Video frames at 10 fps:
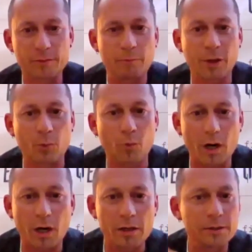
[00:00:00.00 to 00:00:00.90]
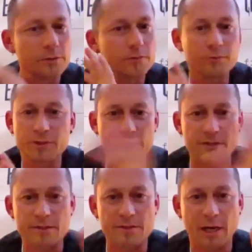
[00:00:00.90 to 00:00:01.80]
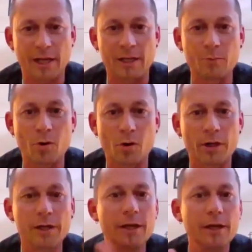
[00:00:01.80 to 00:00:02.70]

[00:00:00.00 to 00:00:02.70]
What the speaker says: Valois doesn't sell anymore.